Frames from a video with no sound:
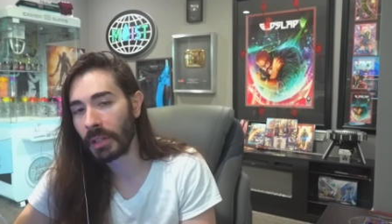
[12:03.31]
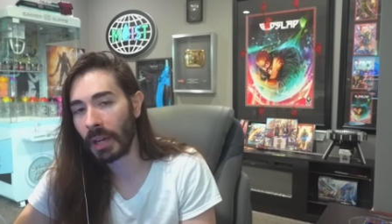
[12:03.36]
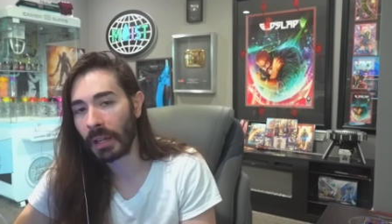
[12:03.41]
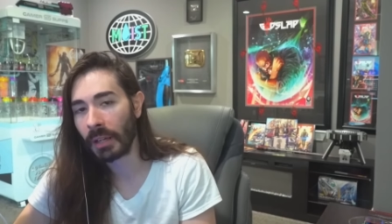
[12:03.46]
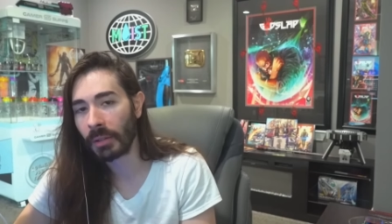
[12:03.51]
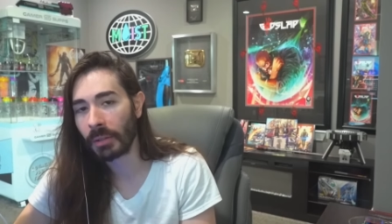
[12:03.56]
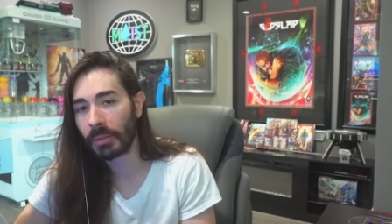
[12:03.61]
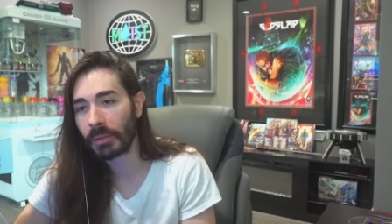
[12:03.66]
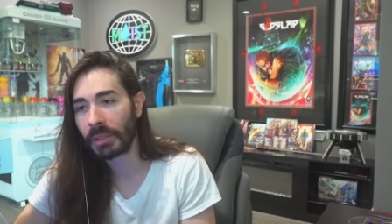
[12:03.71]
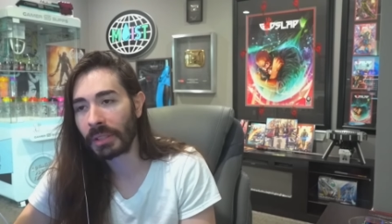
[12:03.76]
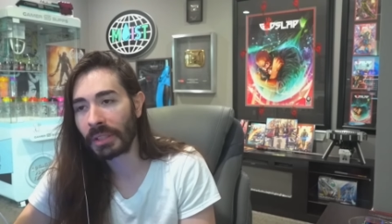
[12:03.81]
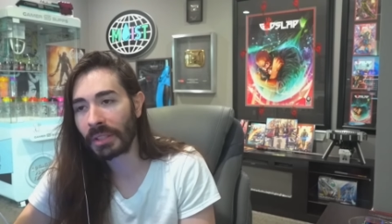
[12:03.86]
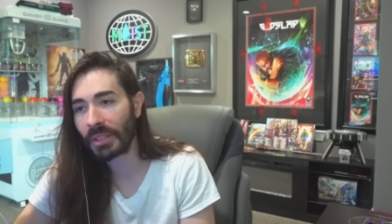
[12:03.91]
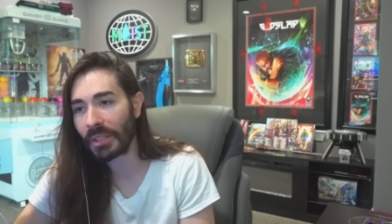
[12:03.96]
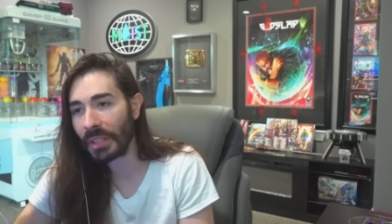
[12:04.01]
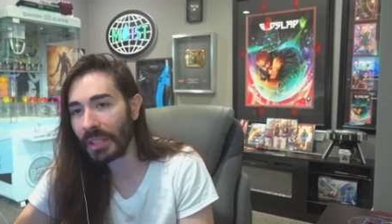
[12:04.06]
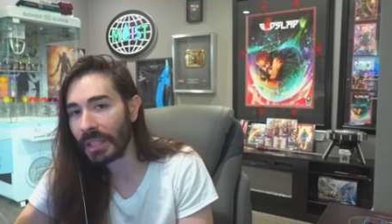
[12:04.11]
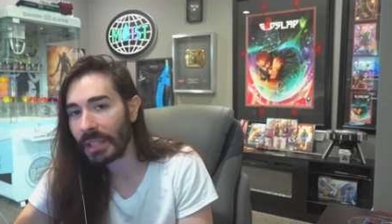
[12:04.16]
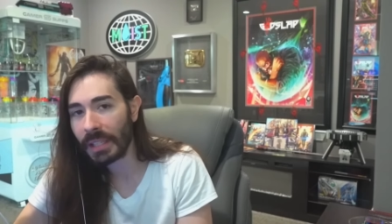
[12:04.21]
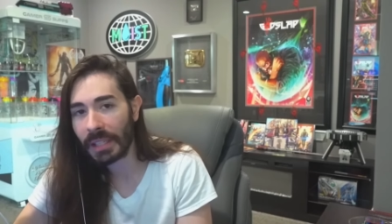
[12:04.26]
I don't
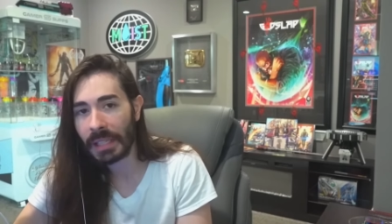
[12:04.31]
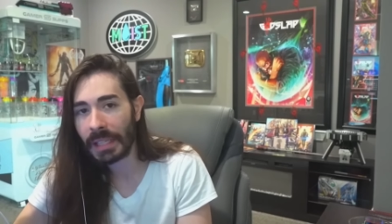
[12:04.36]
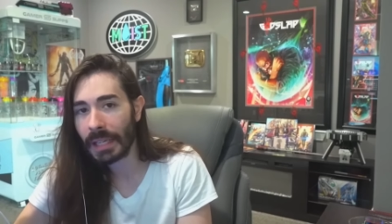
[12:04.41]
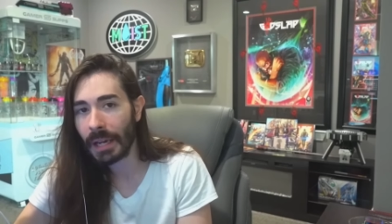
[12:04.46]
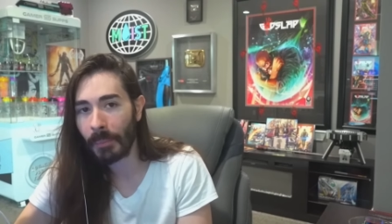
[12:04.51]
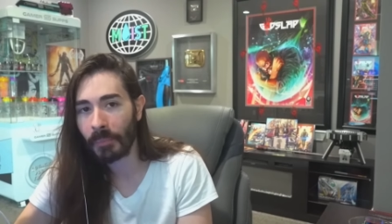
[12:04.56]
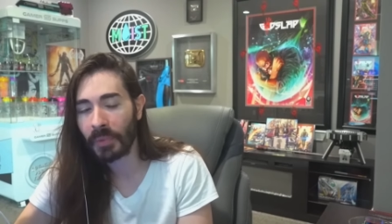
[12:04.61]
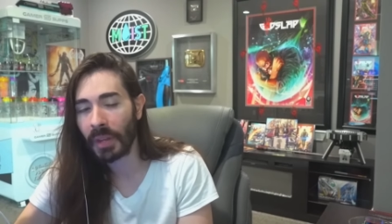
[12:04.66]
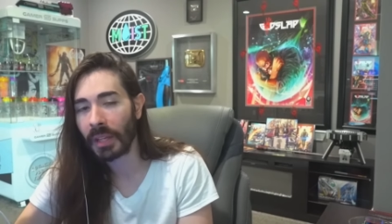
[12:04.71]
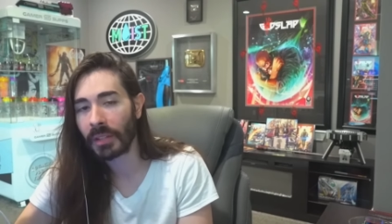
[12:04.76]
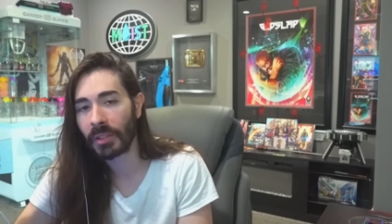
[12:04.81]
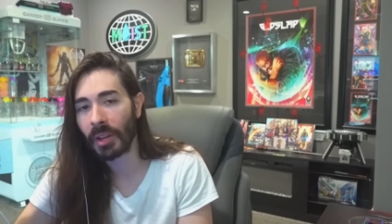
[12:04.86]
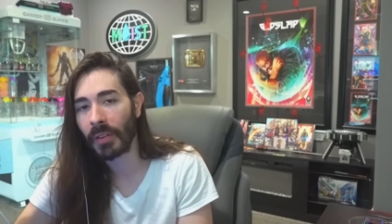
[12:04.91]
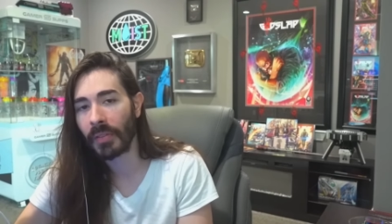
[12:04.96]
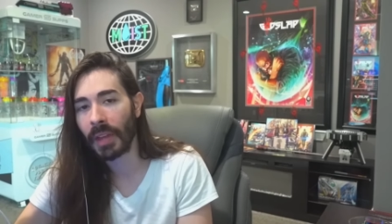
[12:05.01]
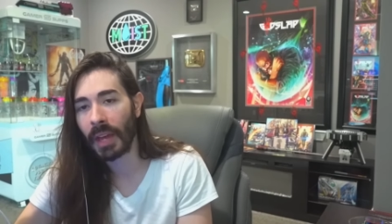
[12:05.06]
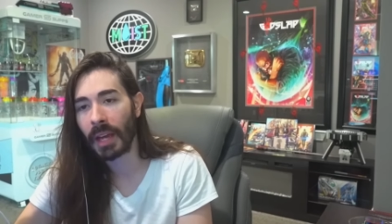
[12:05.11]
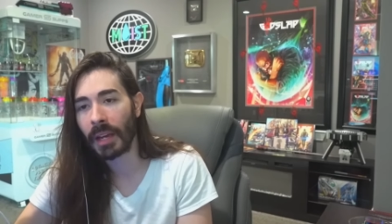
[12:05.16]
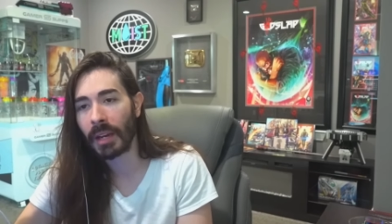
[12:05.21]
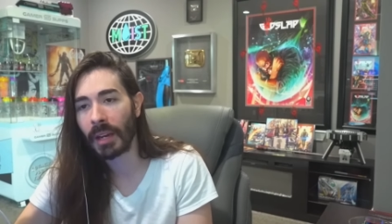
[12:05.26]
see any updates on
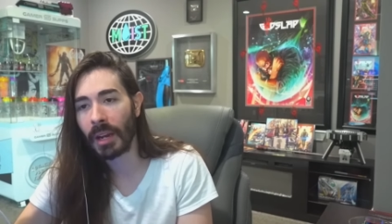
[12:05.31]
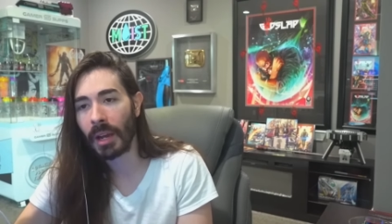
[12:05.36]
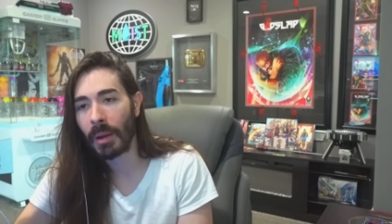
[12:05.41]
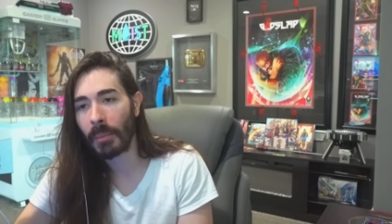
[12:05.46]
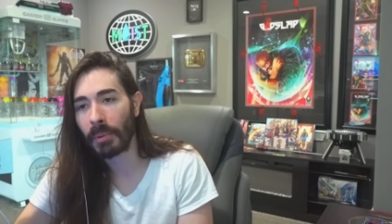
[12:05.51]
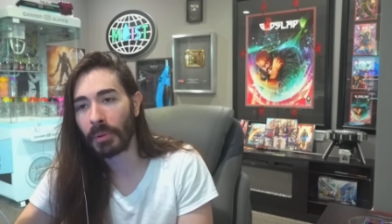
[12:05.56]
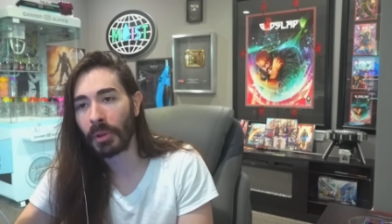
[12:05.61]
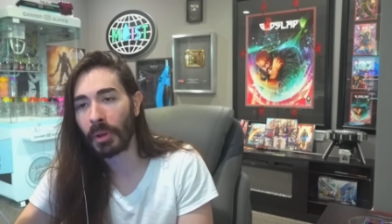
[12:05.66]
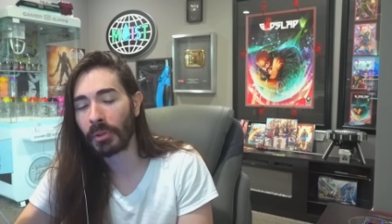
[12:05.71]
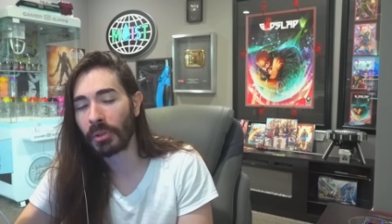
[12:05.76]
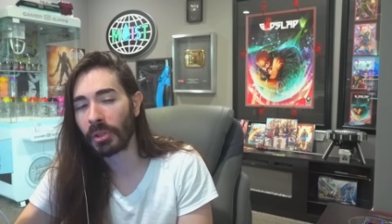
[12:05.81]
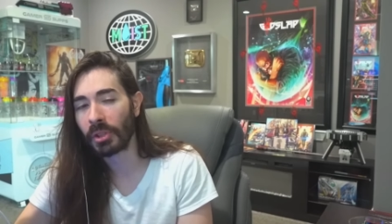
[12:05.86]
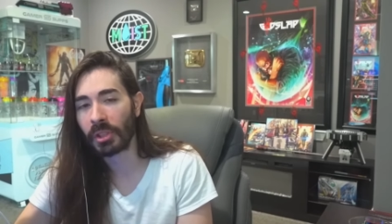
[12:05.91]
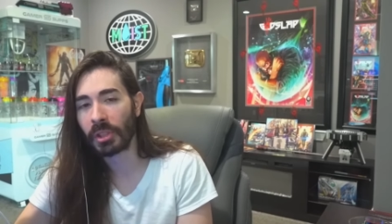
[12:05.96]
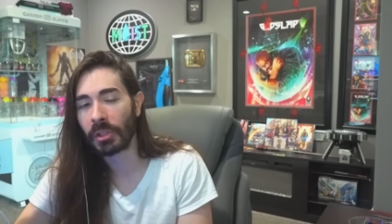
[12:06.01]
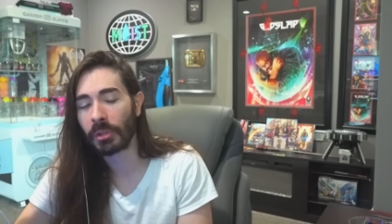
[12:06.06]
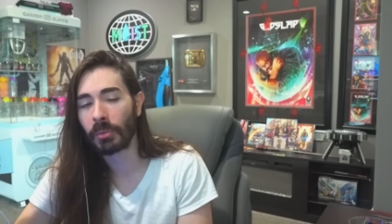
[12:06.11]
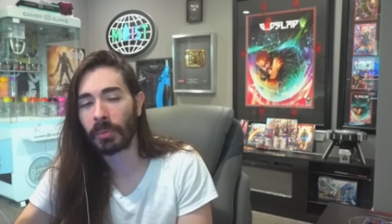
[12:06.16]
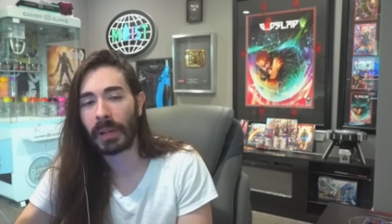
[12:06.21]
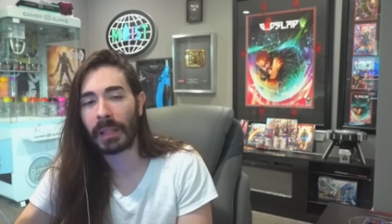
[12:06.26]
that, but those are
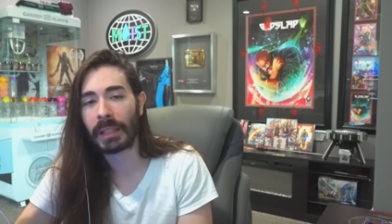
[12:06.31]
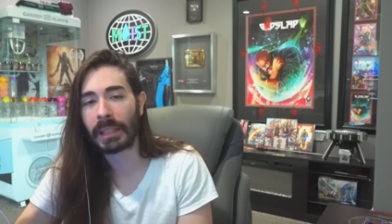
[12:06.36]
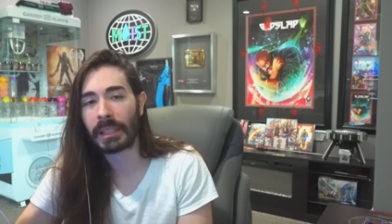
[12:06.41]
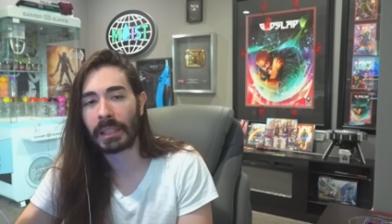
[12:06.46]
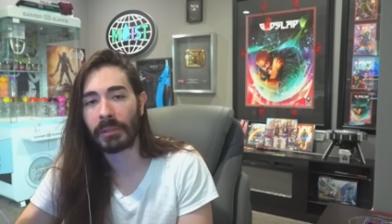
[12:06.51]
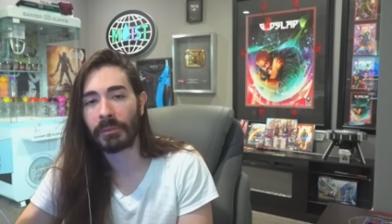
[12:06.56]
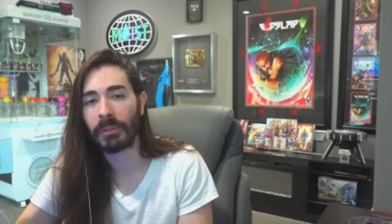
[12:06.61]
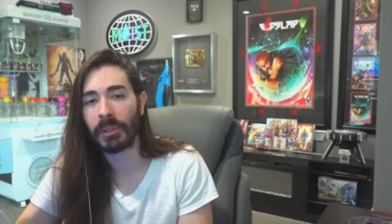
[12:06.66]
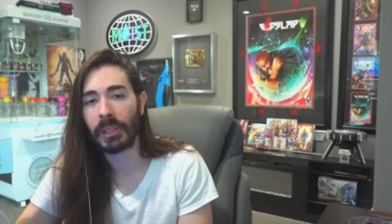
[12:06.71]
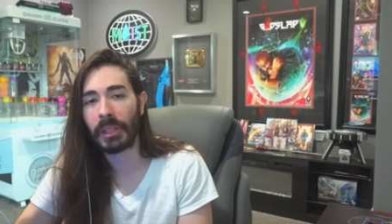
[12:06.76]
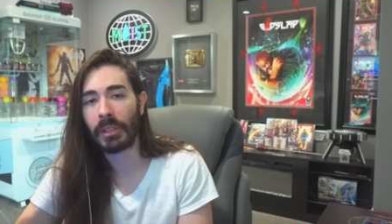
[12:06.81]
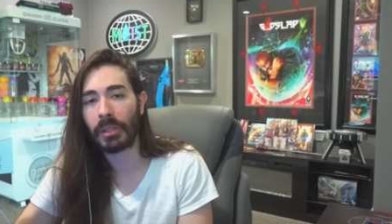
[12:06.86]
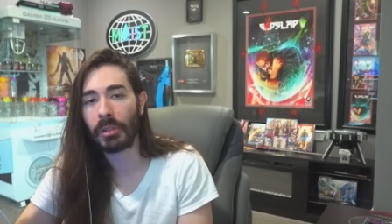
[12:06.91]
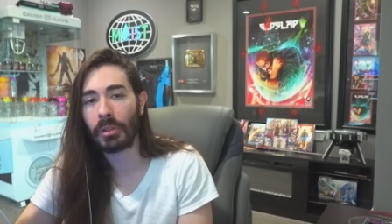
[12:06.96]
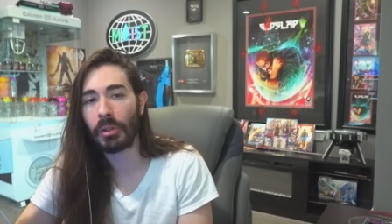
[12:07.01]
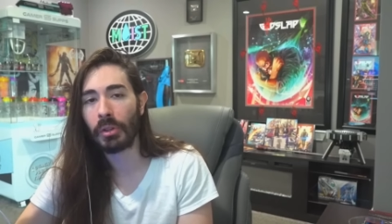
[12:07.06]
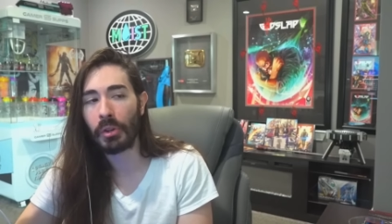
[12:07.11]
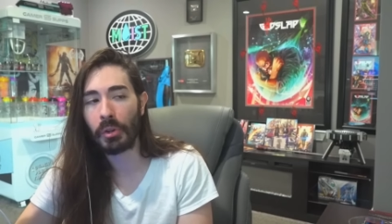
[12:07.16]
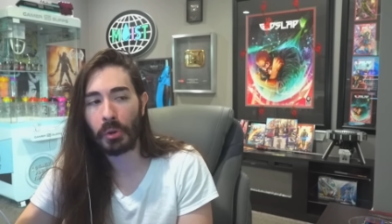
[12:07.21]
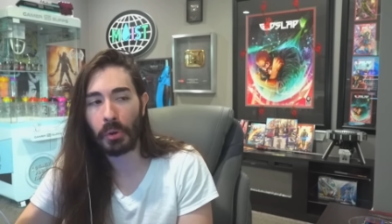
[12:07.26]
still relatively
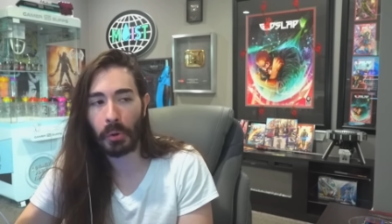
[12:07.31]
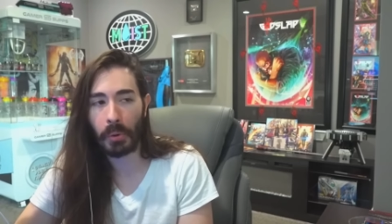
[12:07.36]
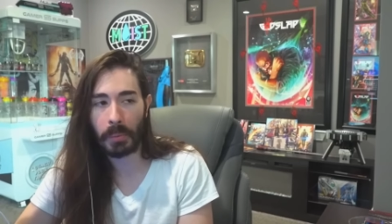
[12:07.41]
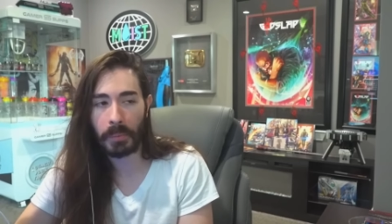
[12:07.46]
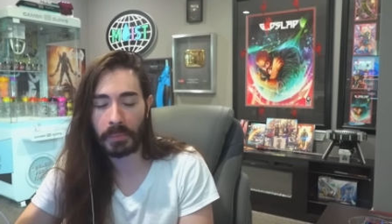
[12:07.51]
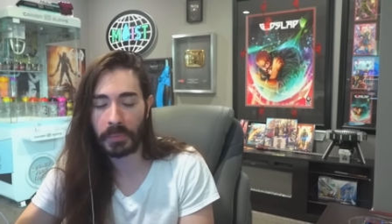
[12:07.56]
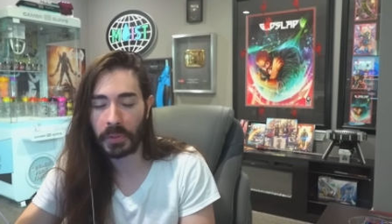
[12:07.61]
new.